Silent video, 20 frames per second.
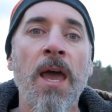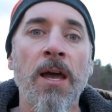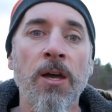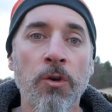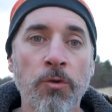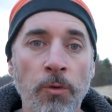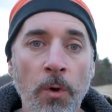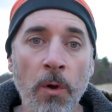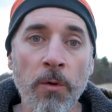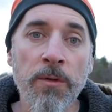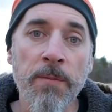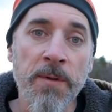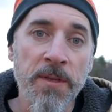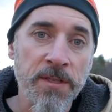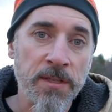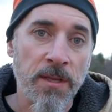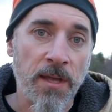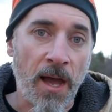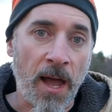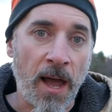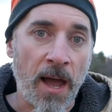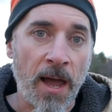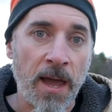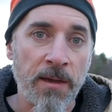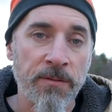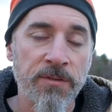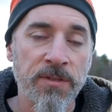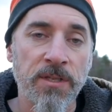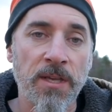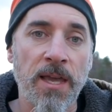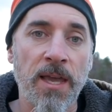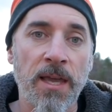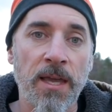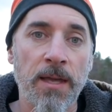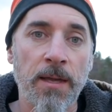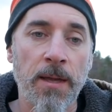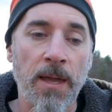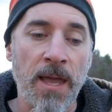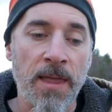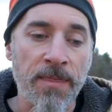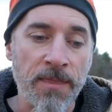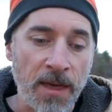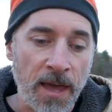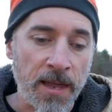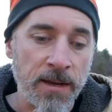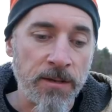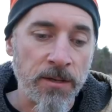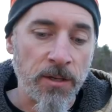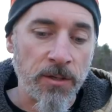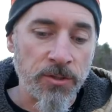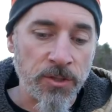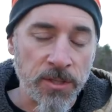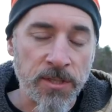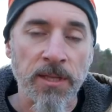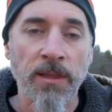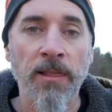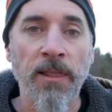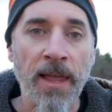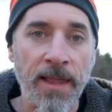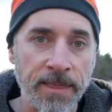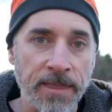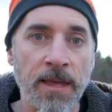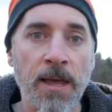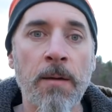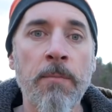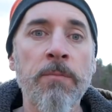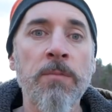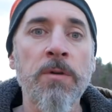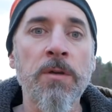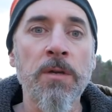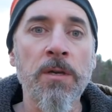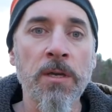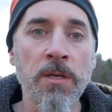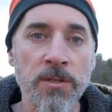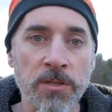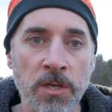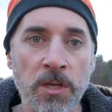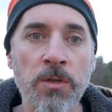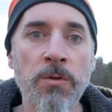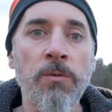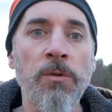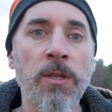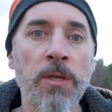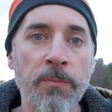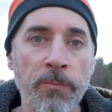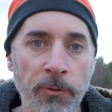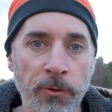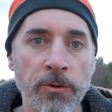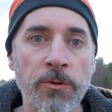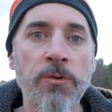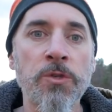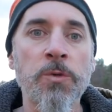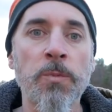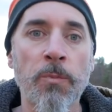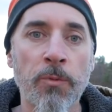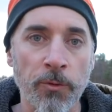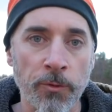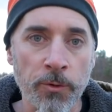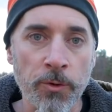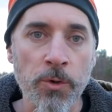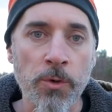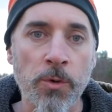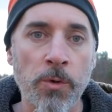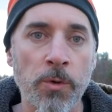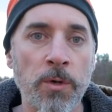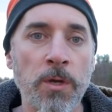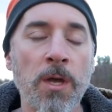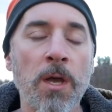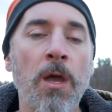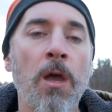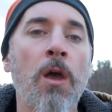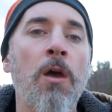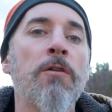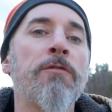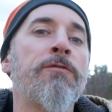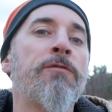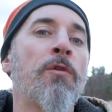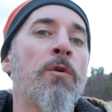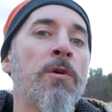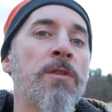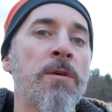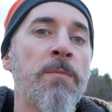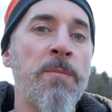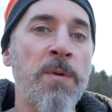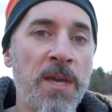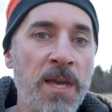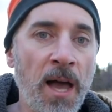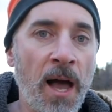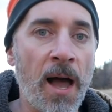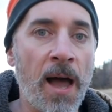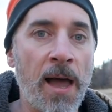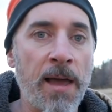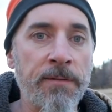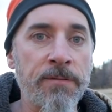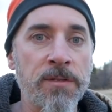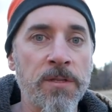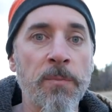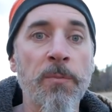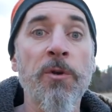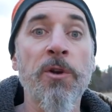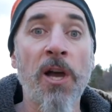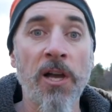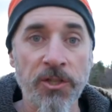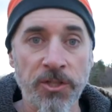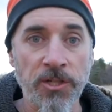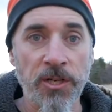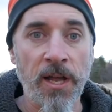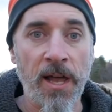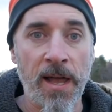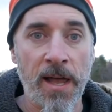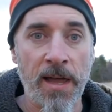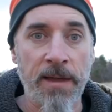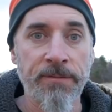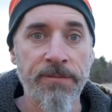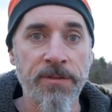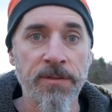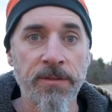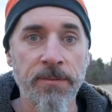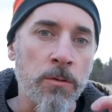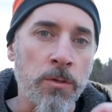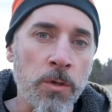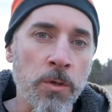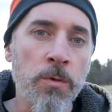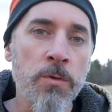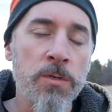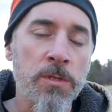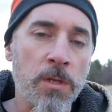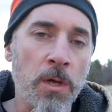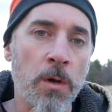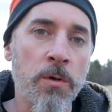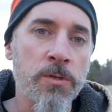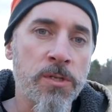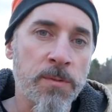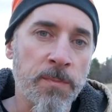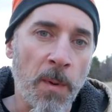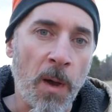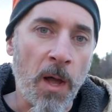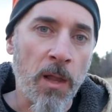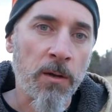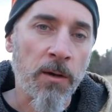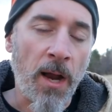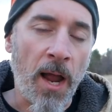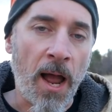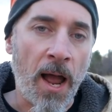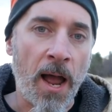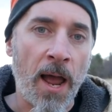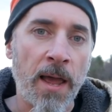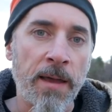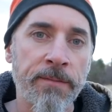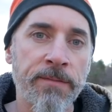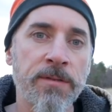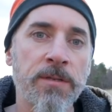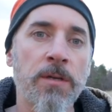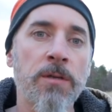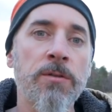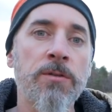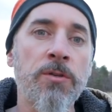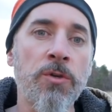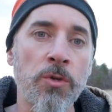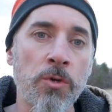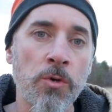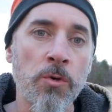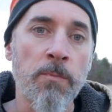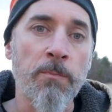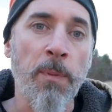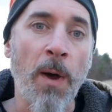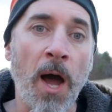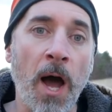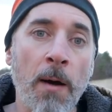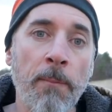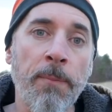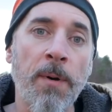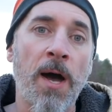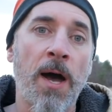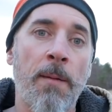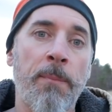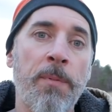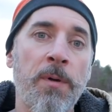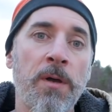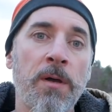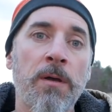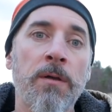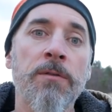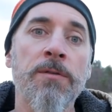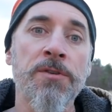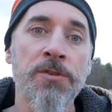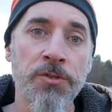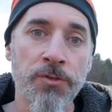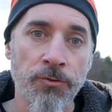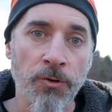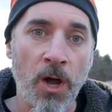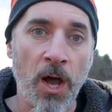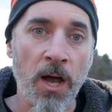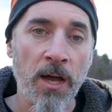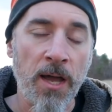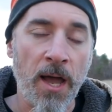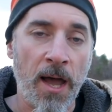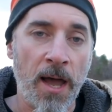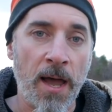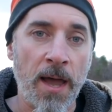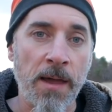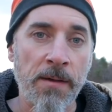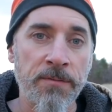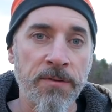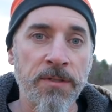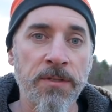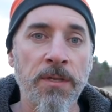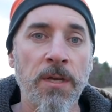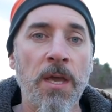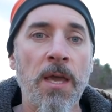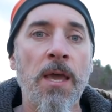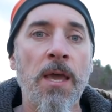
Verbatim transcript: grow them into the hives, and then just let them continually produce brood for the big hives, the production hives. Use those smaller hives to pump up the strong hives